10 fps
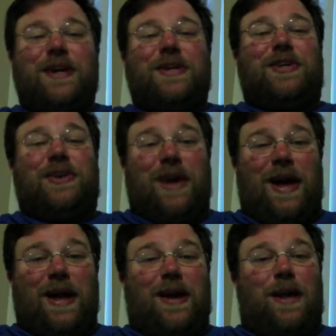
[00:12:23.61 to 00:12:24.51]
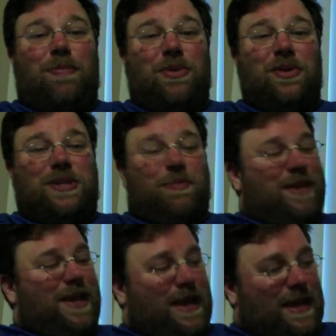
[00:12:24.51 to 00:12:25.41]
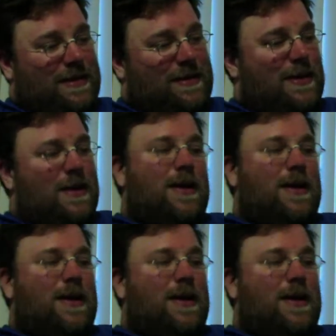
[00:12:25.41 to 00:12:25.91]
Shut up, would you please?